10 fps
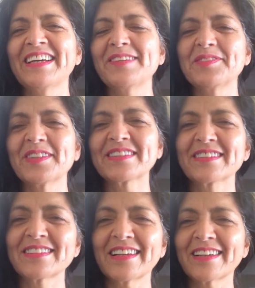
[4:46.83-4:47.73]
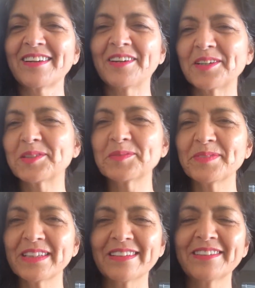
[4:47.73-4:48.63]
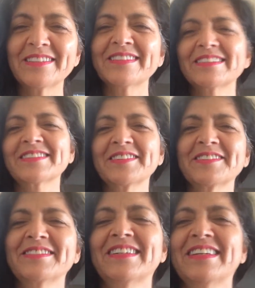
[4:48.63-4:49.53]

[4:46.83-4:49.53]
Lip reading: And versus like carb, you know, so